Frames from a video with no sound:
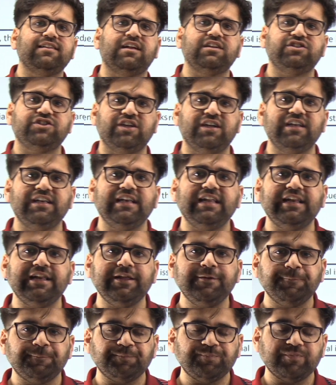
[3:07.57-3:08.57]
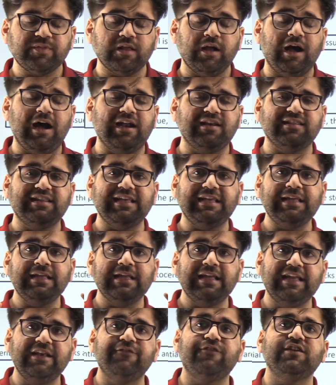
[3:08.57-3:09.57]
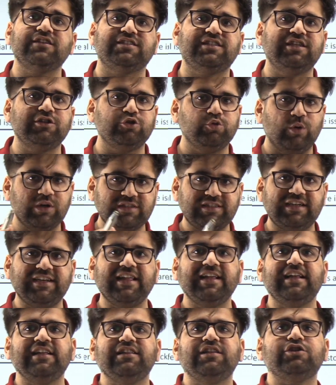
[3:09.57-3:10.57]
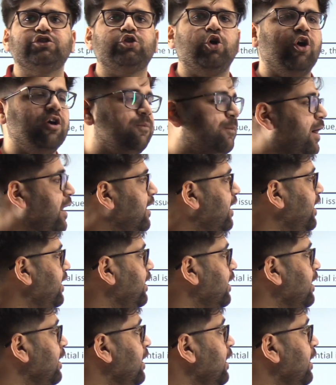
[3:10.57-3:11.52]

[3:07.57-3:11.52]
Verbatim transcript: are generally are the investors who are sitting in the stock market